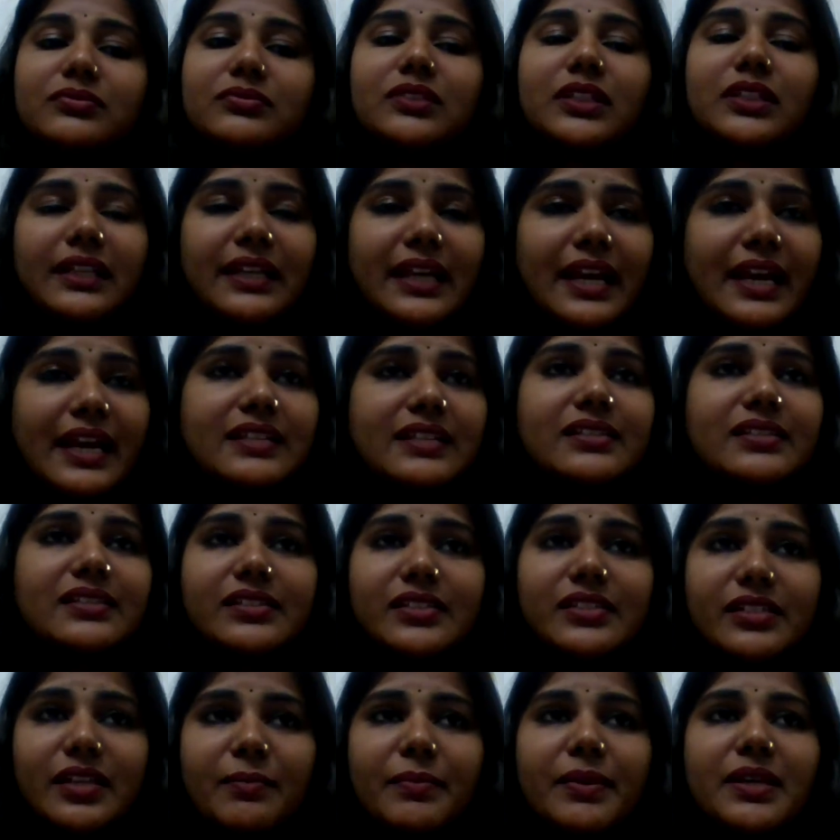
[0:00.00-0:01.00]
create
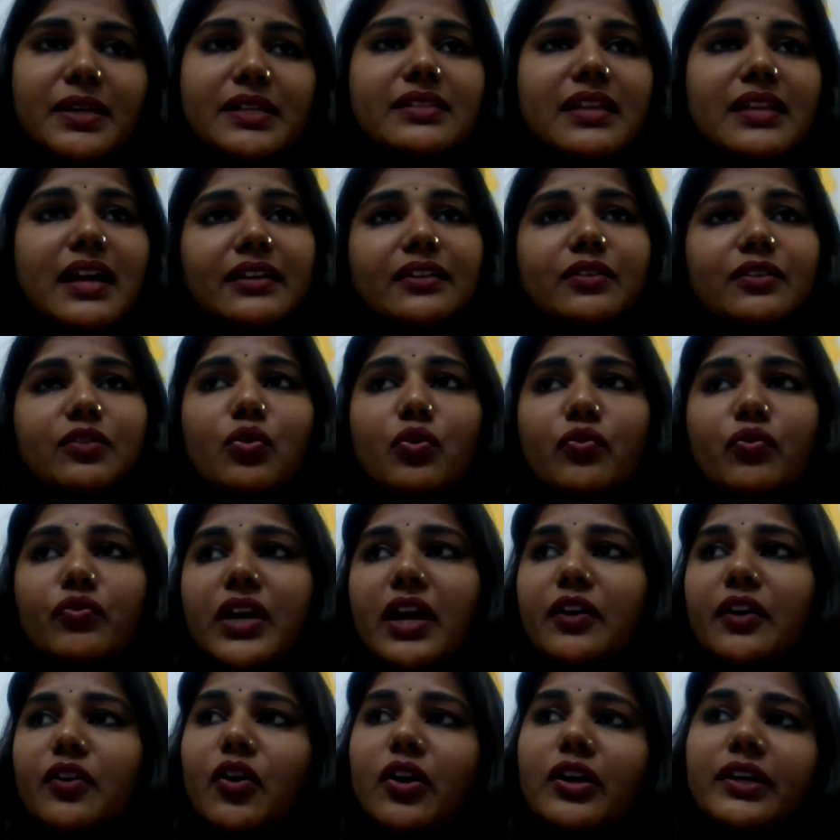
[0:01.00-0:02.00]
such image that no, we
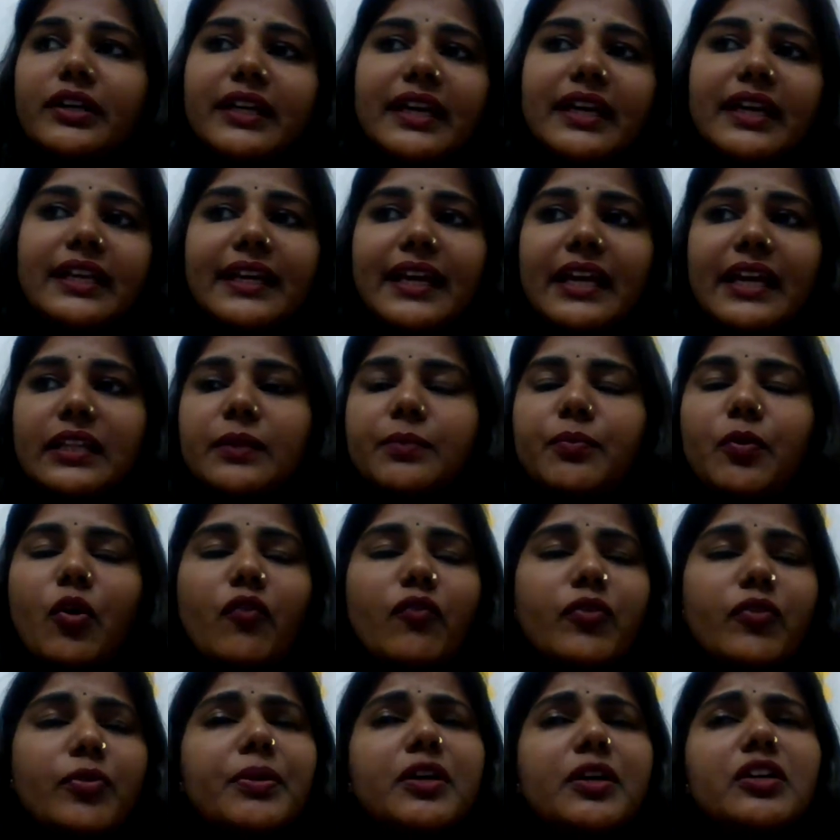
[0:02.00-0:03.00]
are not gaining any
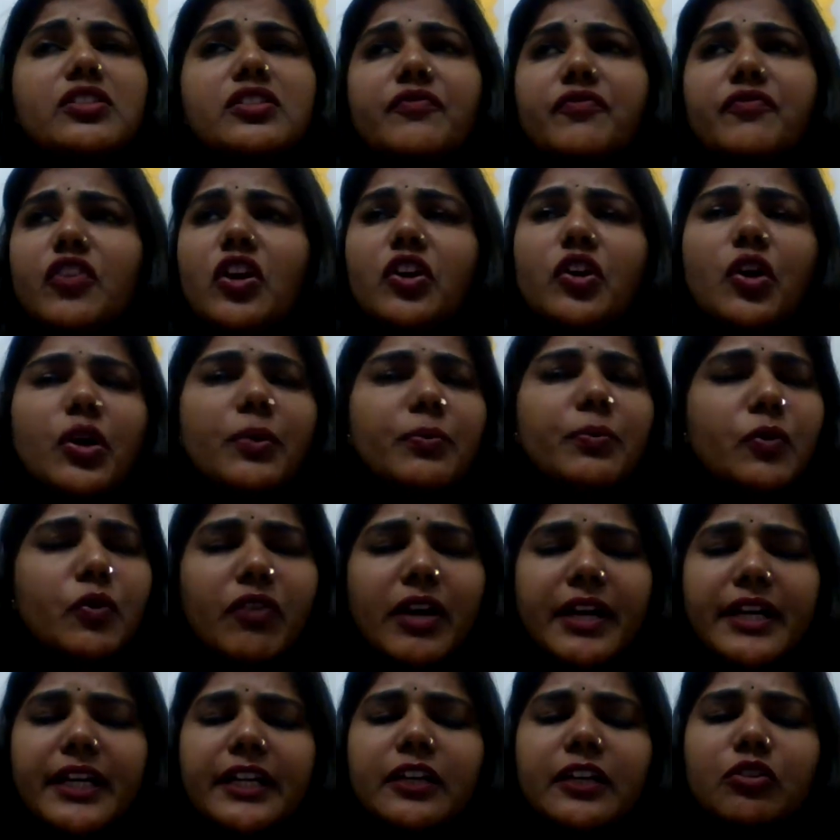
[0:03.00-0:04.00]
profit, because if you are not
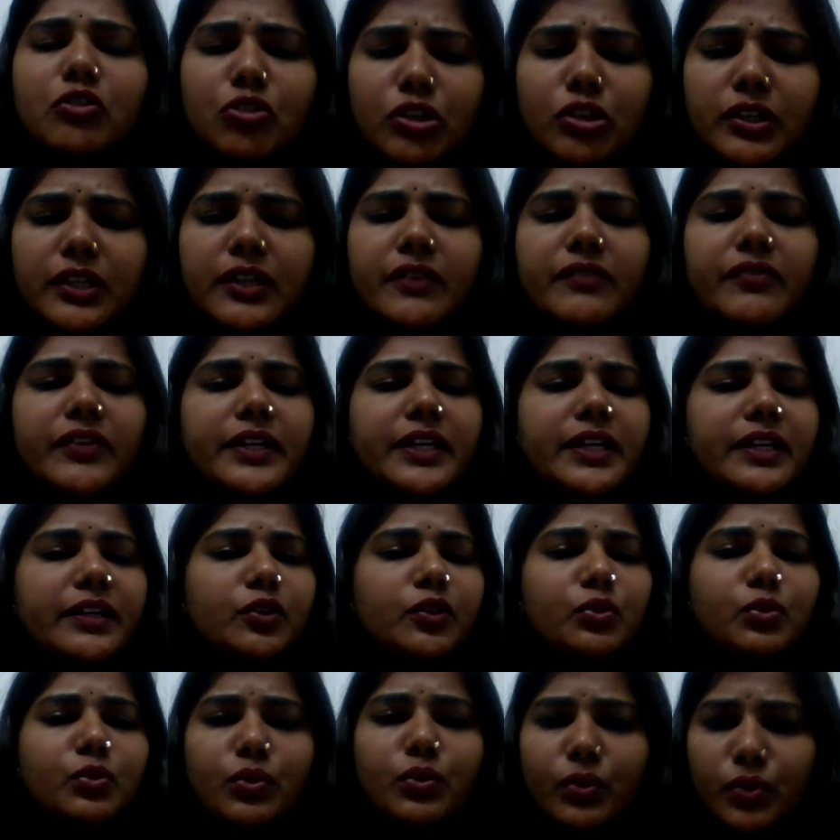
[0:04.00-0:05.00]
providing good
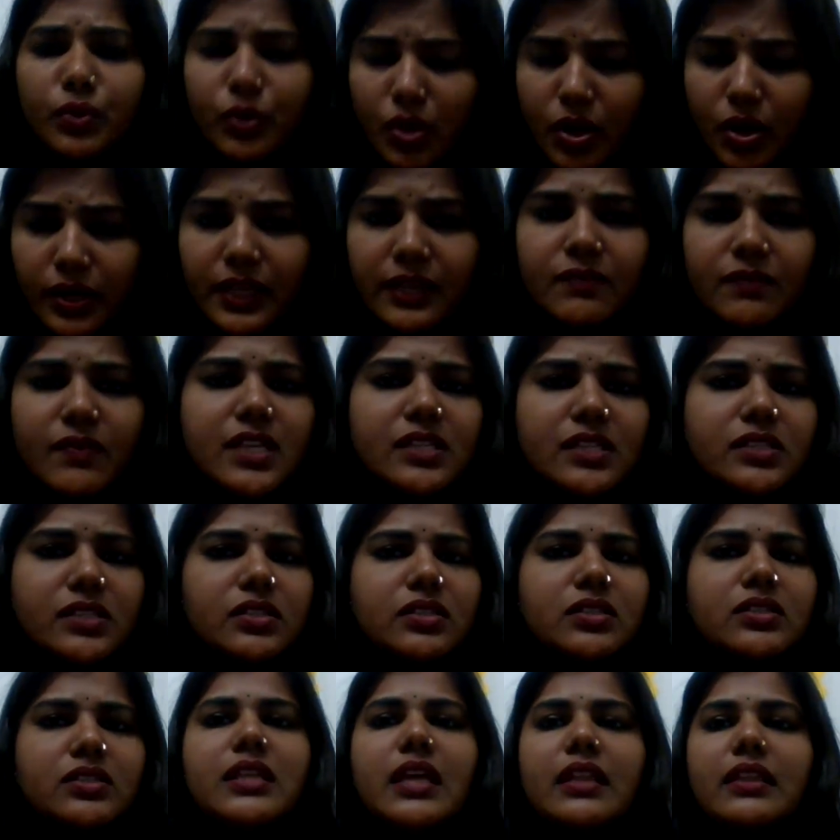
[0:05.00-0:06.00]
dividend to your
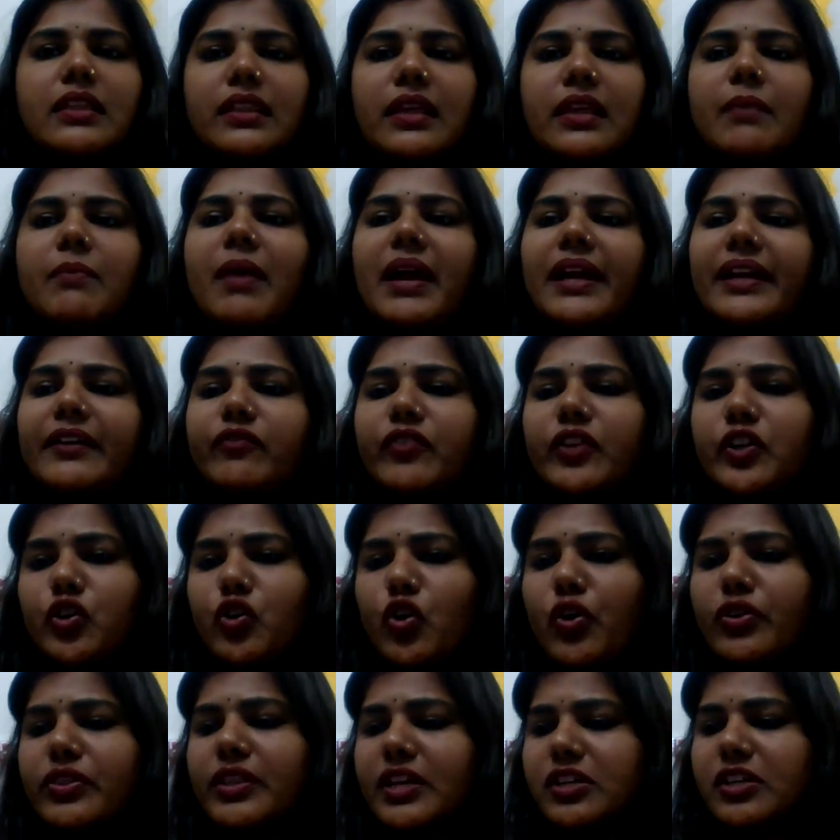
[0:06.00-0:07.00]
investors, then they might
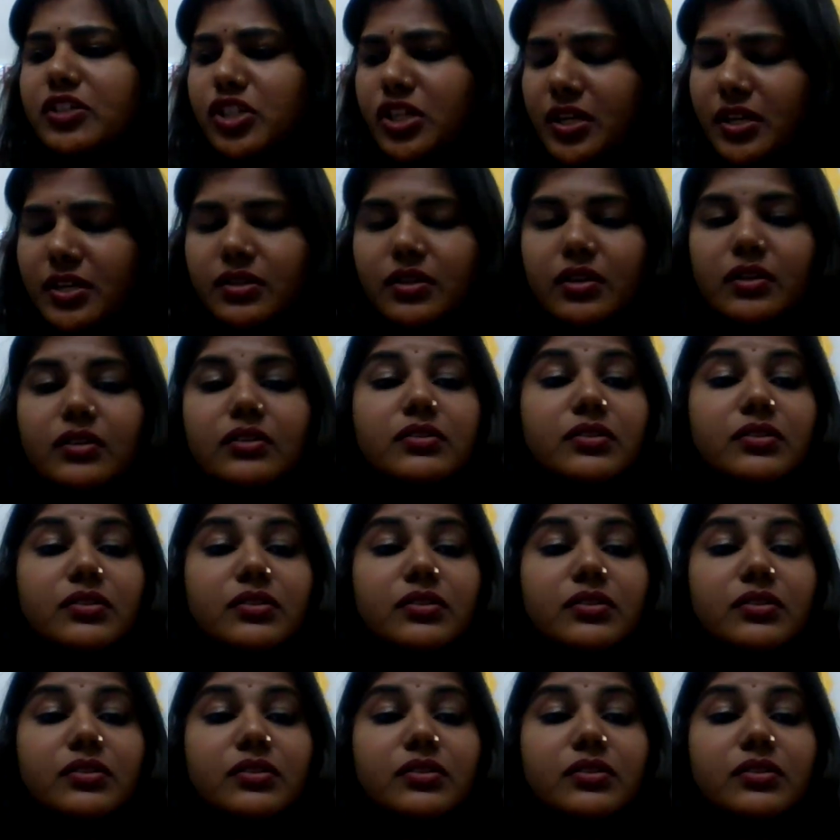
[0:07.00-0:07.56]
withdraw their share